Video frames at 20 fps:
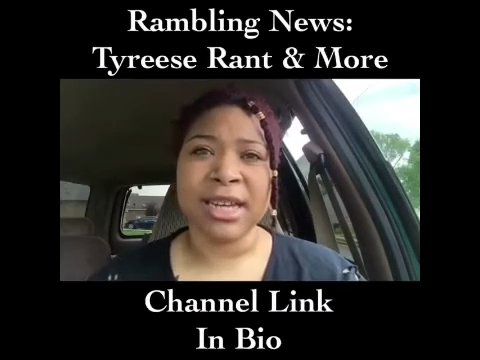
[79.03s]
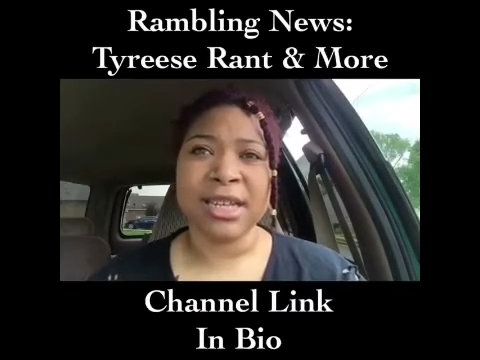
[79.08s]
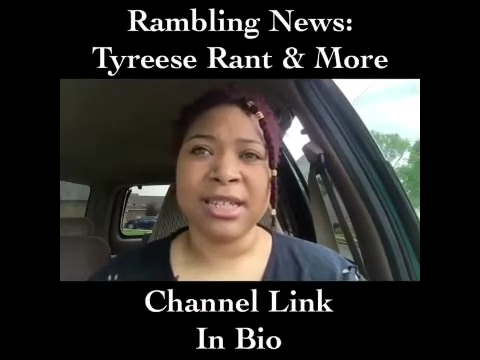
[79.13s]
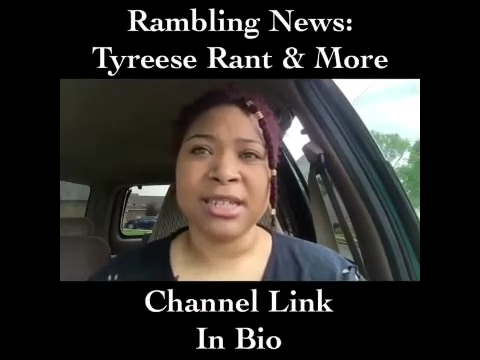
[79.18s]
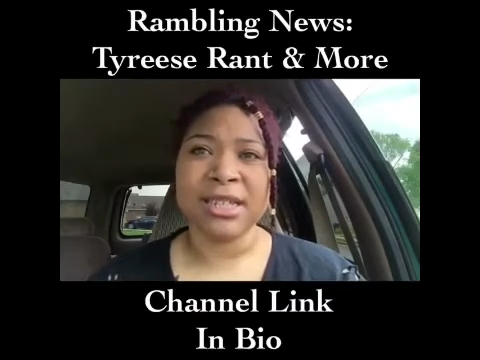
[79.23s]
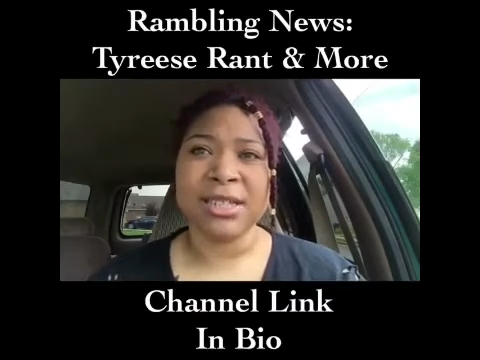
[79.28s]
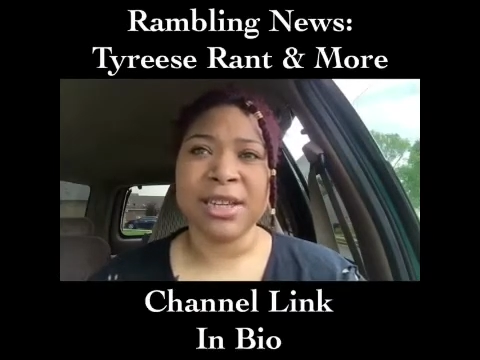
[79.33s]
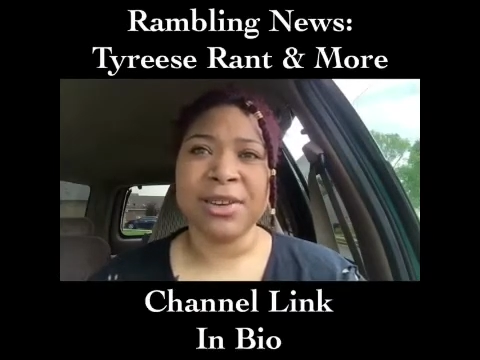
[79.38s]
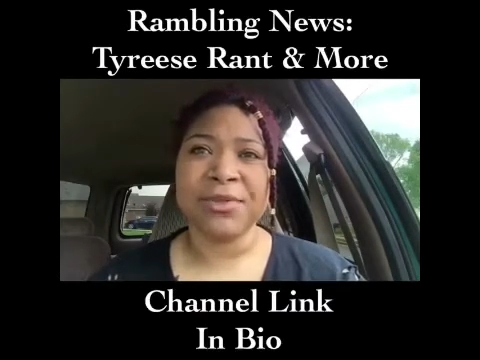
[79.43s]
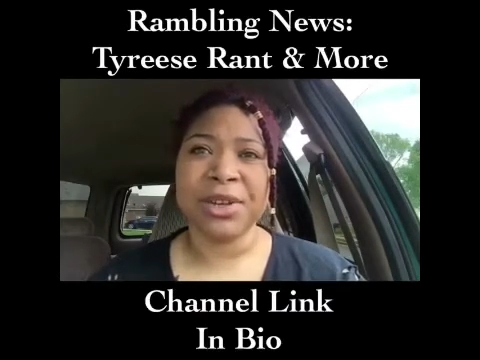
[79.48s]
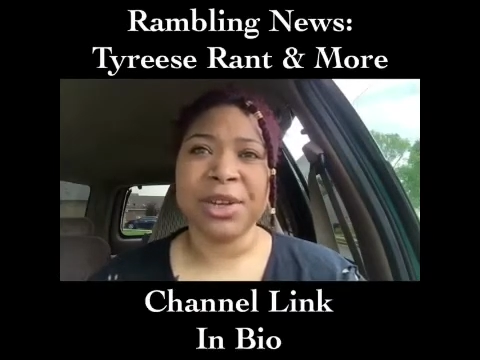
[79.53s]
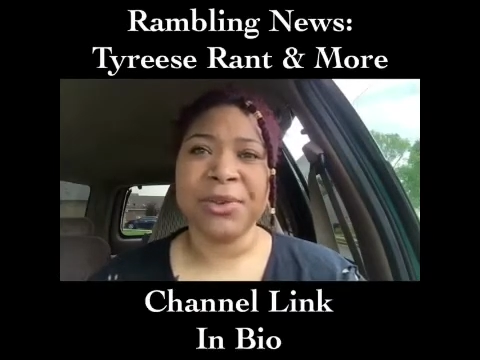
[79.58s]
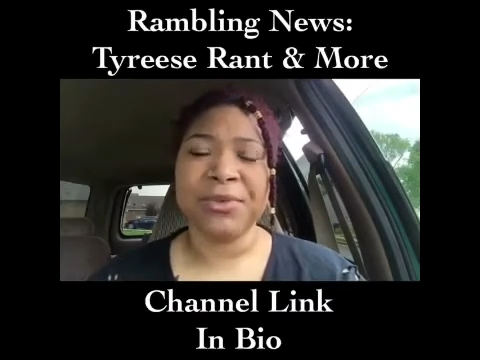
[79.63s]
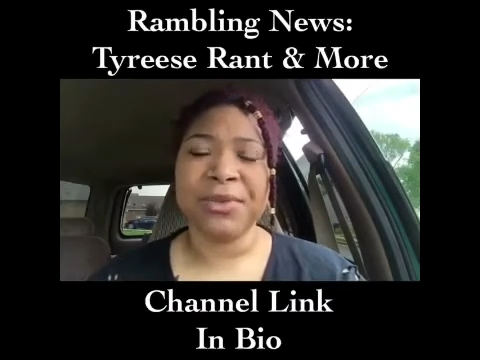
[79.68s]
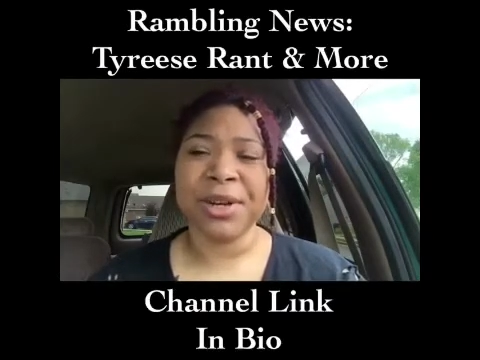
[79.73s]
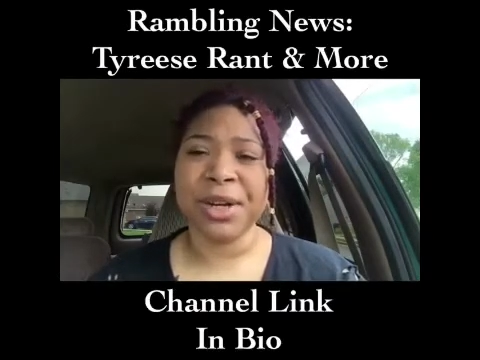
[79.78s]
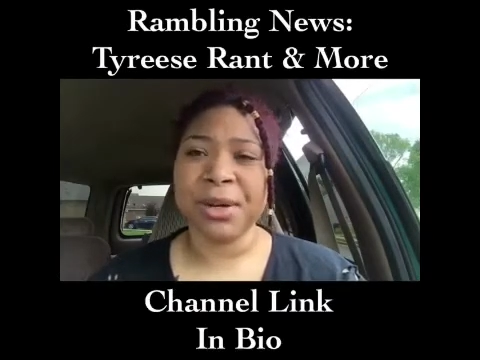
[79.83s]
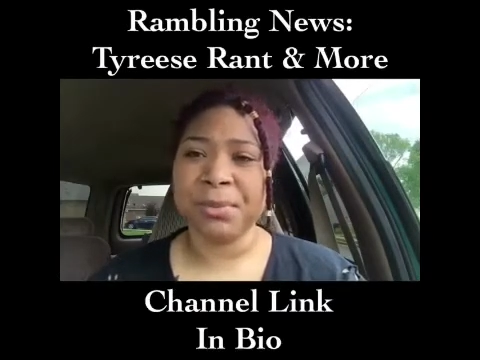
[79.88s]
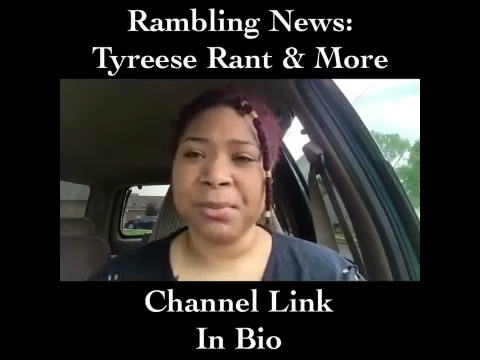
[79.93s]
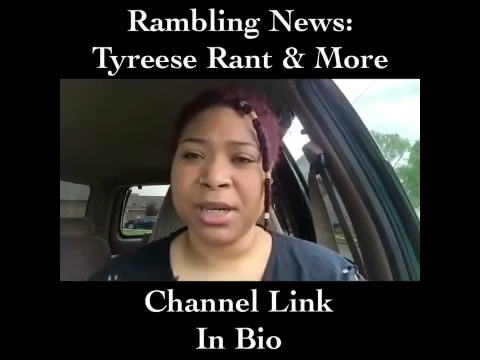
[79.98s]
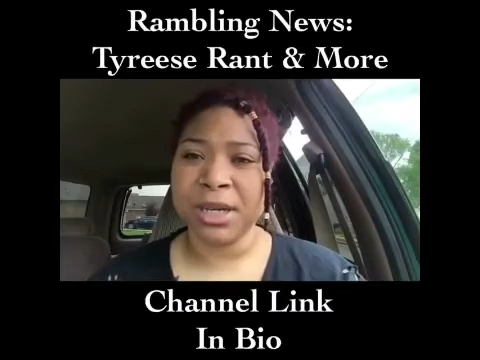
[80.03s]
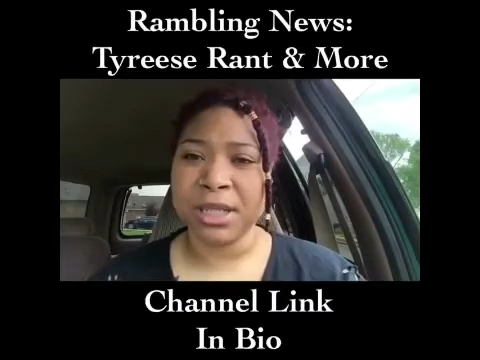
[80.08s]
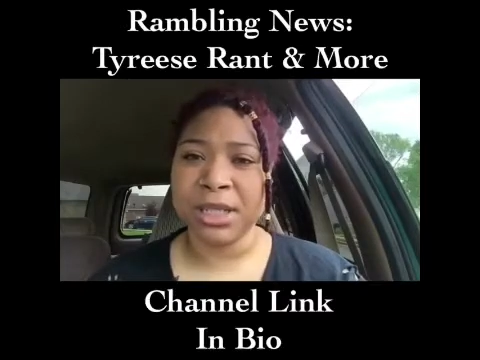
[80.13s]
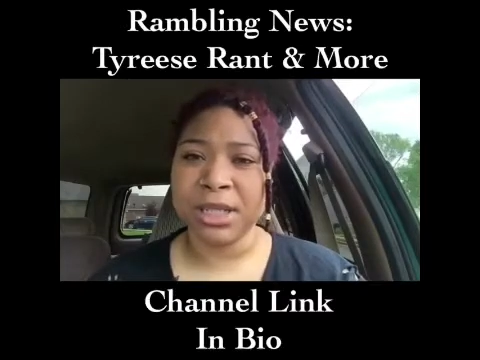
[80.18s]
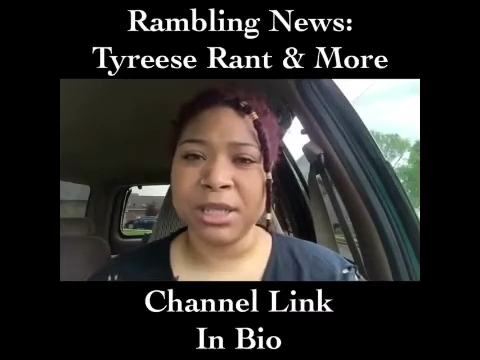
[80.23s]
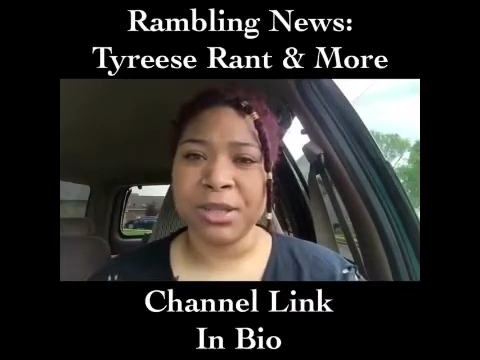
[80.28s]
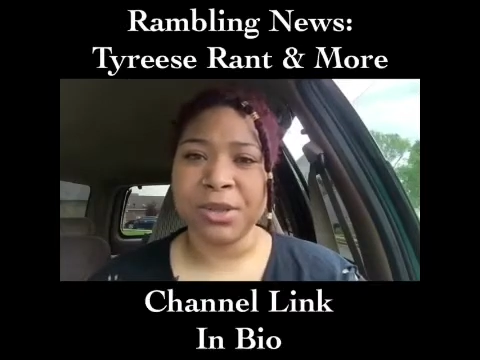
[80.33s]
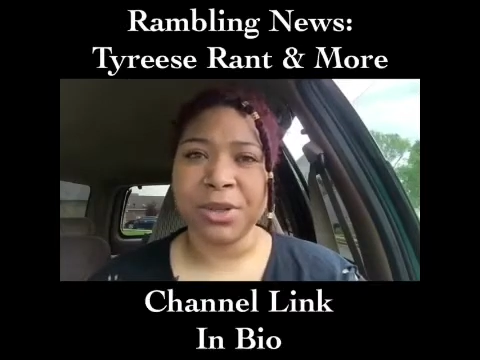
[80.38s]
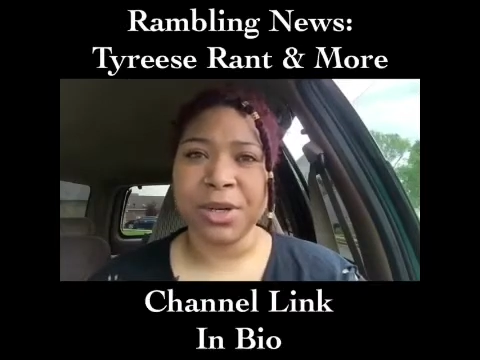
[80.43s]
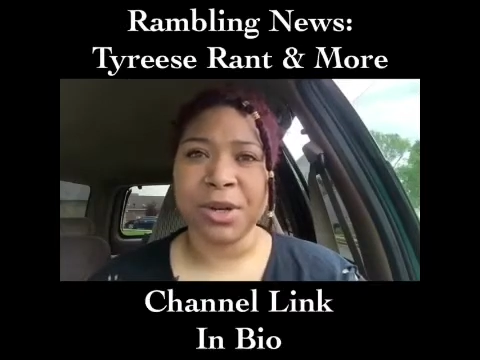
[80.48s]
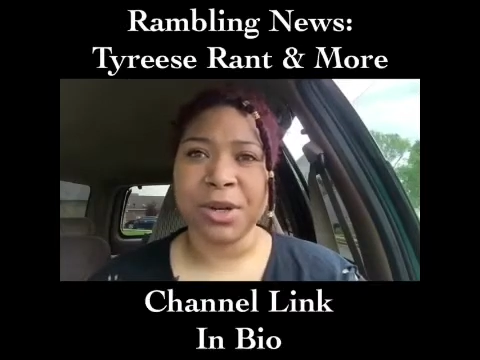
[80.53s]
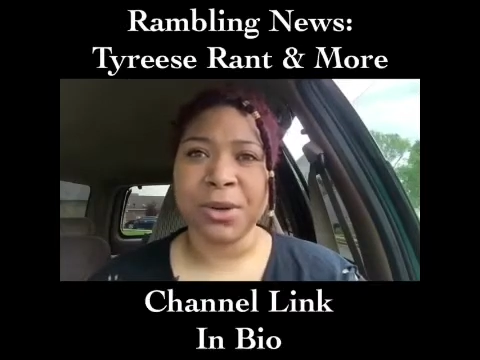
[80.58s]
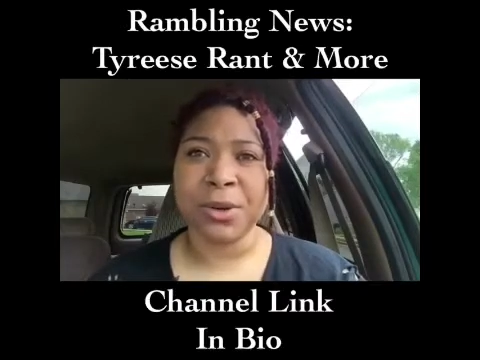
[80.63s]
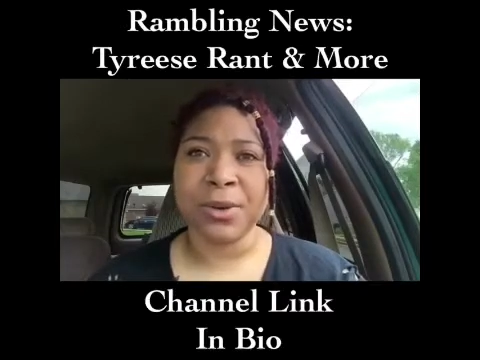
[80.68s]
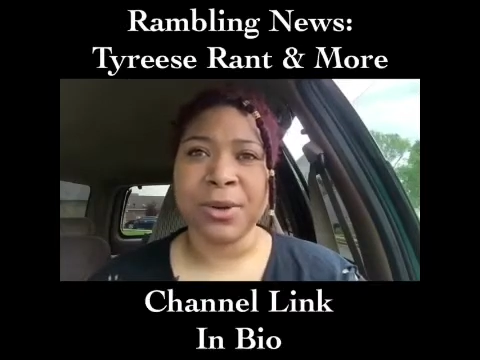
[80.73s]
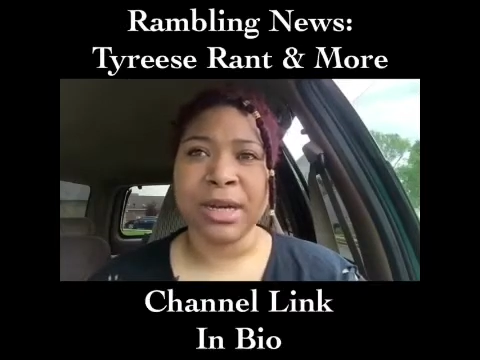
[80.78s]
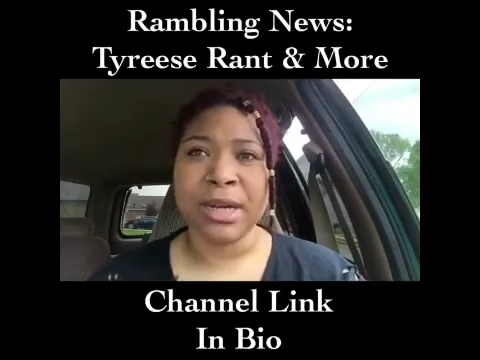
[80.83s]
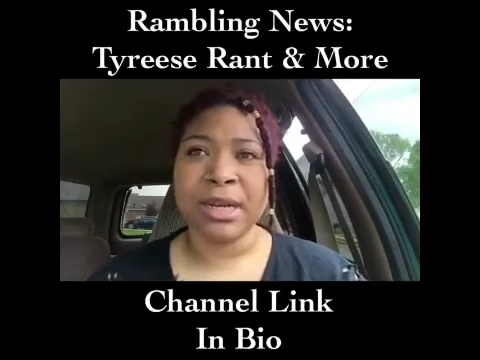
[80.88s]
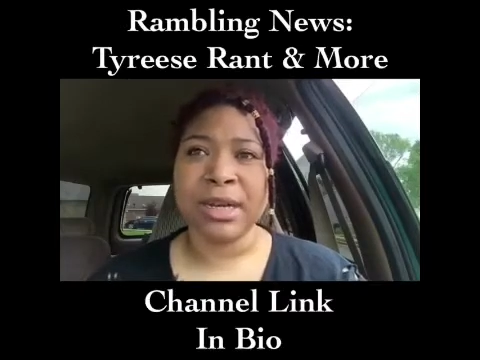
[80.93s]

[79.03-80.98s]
It's giving you very much, you know,